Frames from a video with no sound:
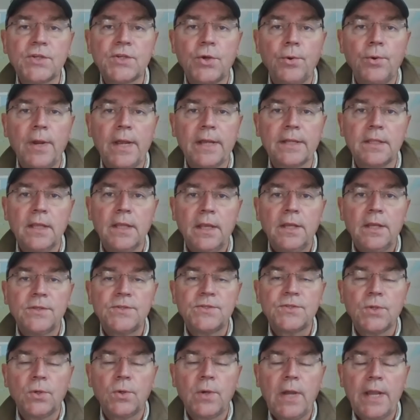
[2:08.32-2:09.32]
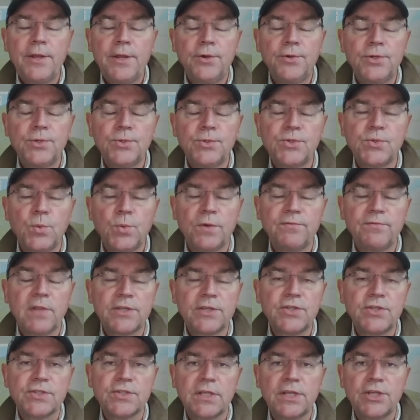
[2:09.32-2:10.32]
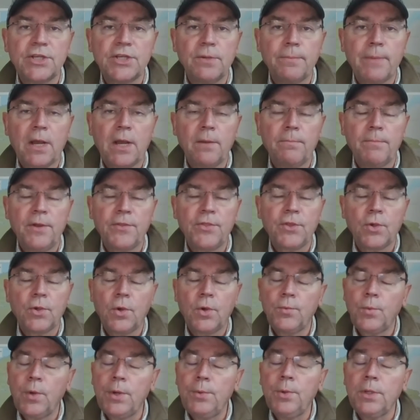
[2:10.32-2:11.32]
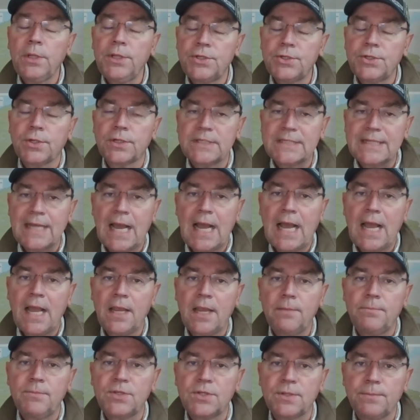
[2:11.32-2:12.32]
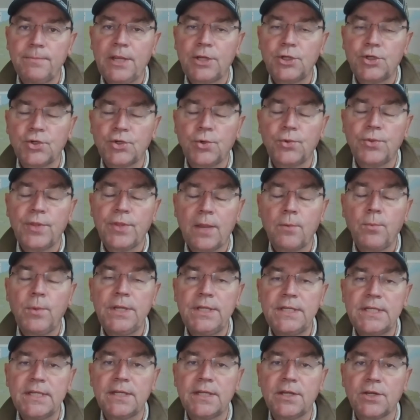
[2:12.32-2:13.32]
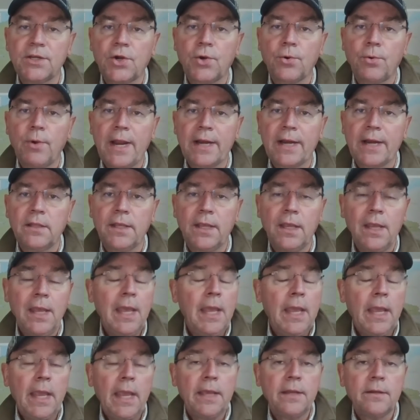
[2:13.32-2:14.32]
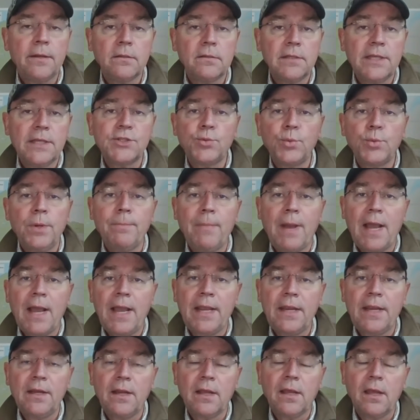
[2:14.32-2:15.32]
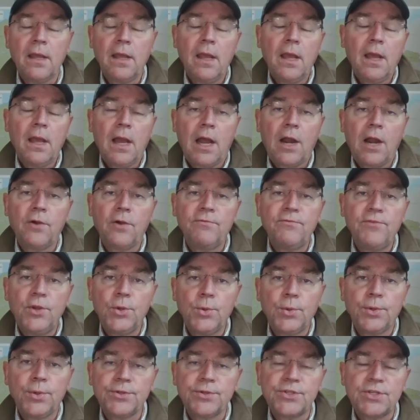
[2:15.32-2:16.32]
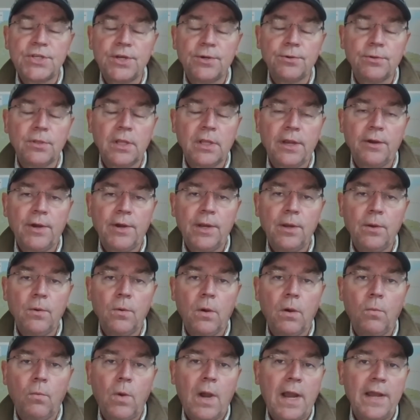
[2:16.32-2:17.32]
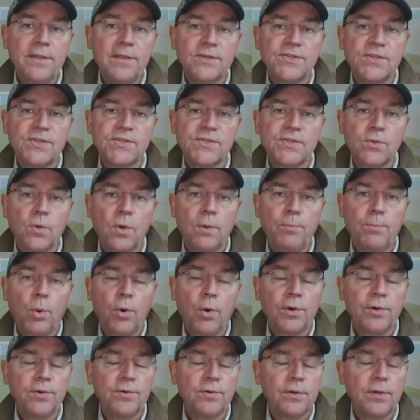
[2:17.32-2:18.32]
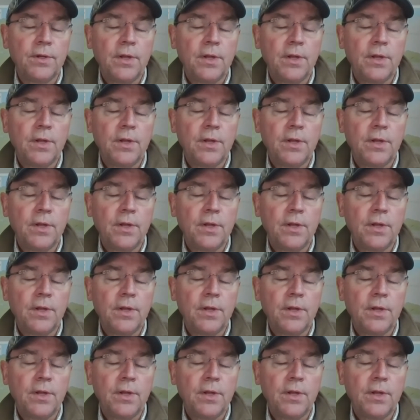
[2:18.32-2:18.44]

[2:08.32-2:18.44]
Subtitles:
correct. So I introduced wolf legislation about a month ago, and we really took time to make sure that we did it correctly. And let's remind our viewers here, Larry, why this is so important